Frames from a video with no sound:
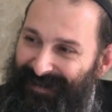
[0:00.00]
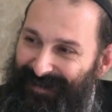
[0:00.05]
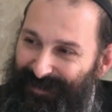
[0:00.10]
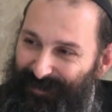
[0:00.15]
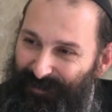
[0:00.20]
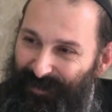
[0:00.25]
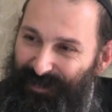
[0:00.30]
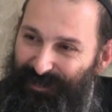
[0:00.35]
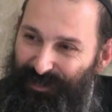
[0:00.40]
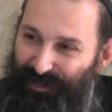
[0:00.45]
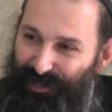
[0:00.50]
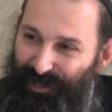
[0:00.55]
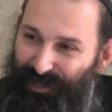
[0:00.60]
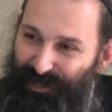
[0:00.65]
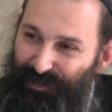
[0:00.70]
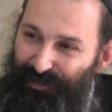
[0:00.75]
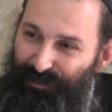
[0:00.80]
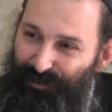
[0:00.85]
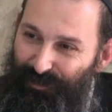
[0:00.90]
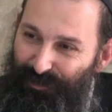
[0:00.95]
So I
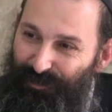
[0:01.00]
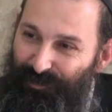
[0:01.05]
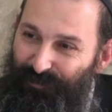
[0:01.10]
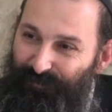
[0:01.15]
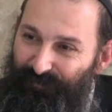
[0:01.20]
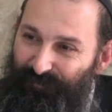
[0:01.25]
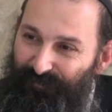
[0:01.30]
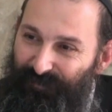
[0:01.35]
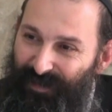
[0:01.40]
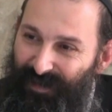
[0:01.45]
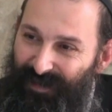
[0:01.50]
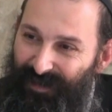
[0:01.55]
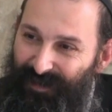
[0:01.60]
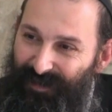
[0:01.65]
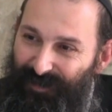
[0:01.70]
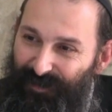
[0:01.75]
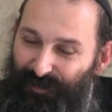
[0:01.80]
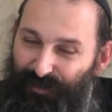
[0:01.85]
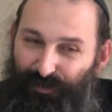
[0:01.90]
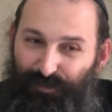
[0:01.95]
cheated you too.
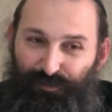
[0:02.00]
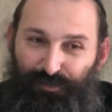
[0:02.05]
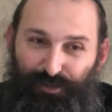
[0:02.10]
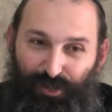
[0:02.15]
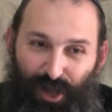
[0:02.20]
You